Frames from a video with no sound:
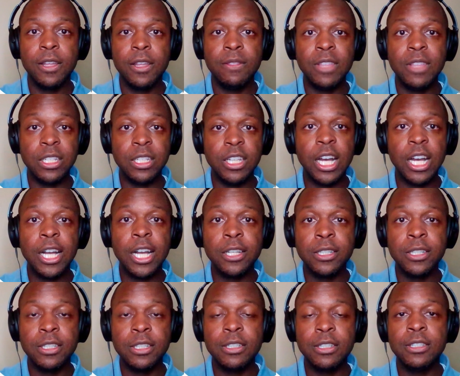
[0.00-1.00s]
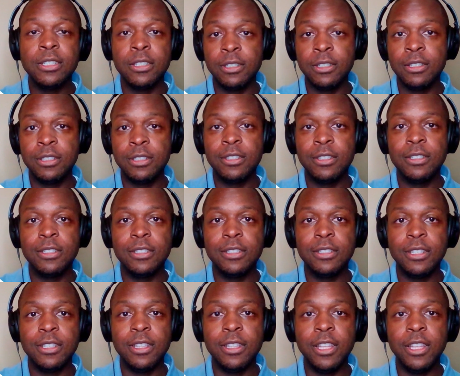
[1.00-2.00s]
that God
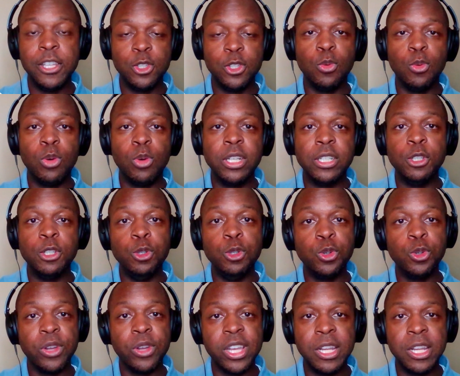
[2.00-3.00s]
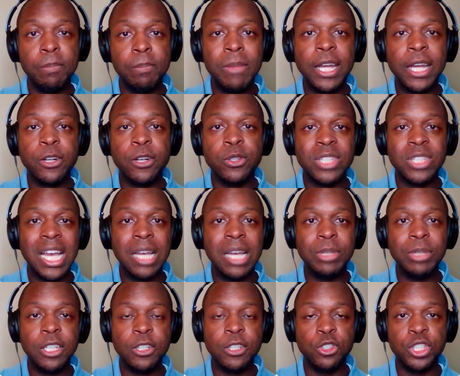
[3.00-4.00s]
is the one who created matter, time,
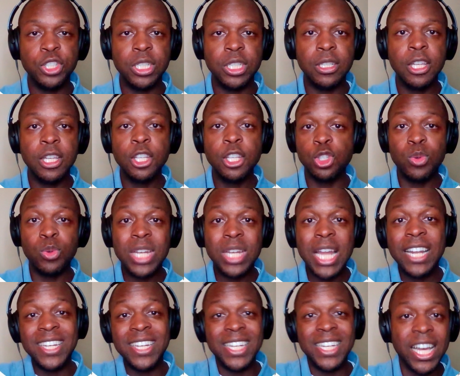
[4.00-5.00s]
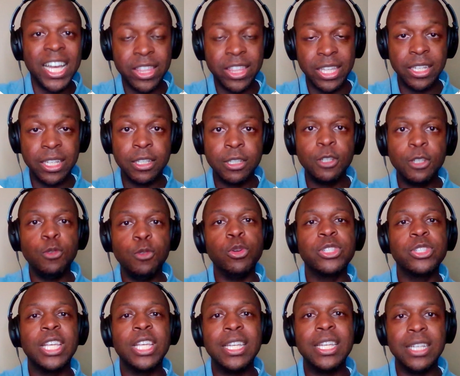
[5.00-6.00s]
and energy. So, not nothing, we're
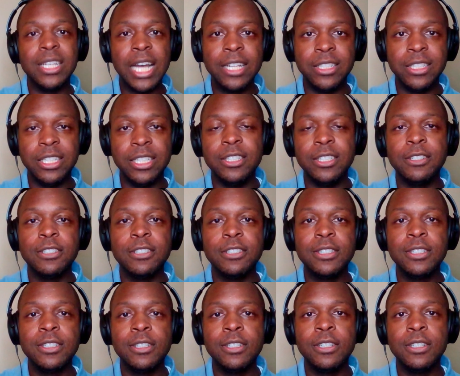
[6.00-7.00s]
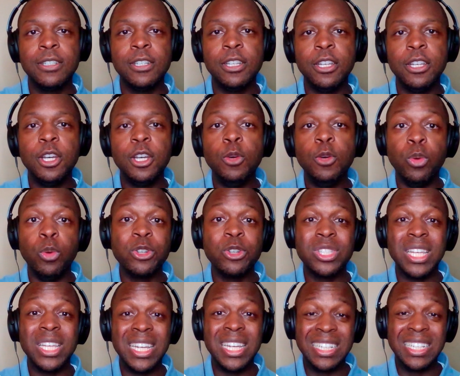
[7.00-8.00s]
saying God did it. We're
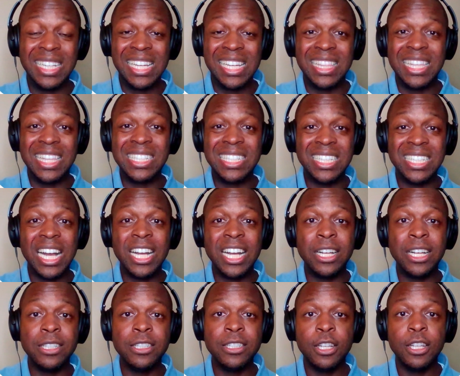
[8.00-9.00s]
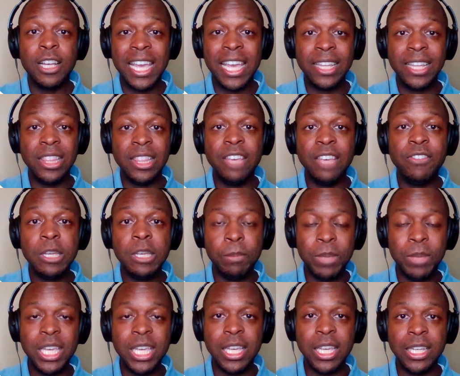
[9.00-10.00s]
saying that God, a living
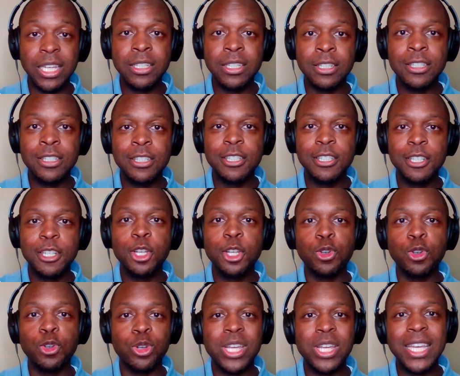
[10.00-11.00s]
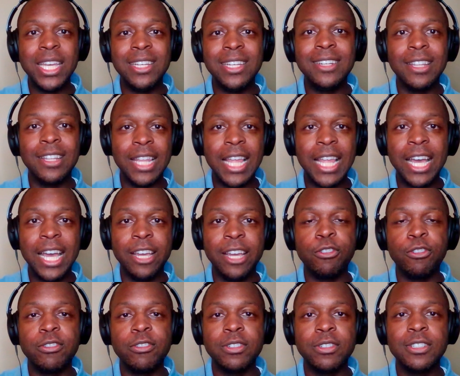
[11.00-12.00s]
being, created
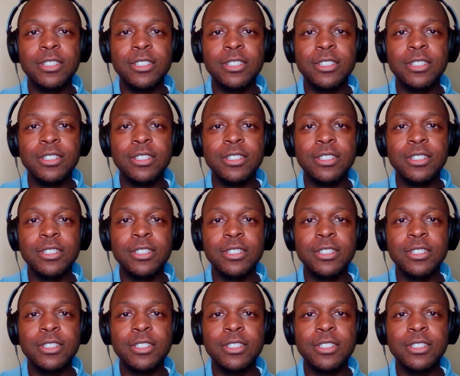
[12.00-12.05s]
life,